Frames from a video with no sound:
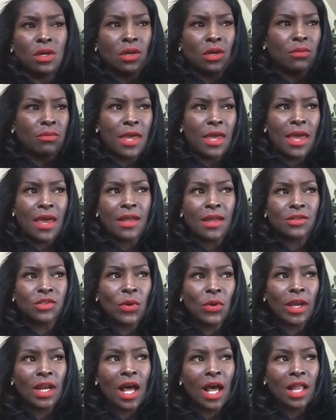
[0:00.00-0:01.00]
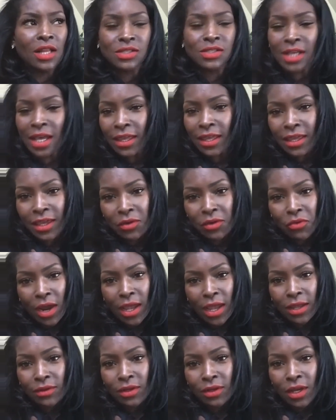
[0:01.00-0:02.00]
man, $20 I can get
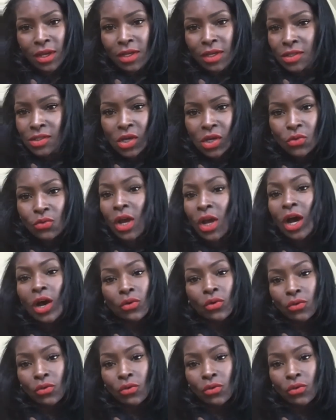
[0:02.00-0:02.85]
right. So no,